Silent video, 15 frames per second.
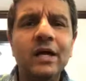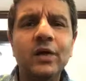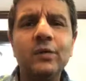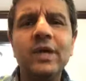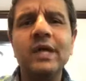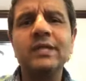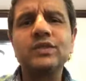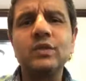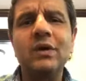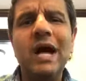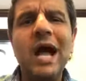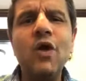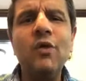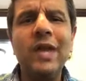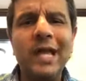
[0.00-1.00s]
Okay, so
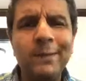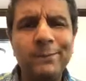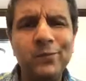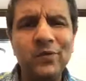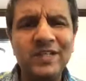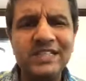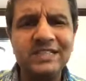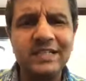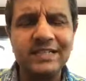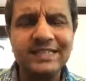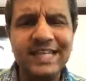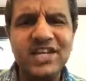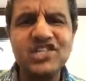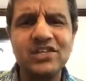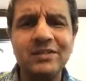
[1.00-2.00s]
how helpful is the
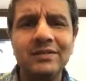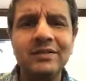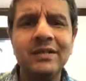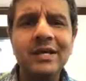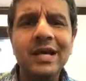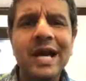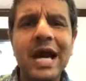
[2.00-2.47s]
session?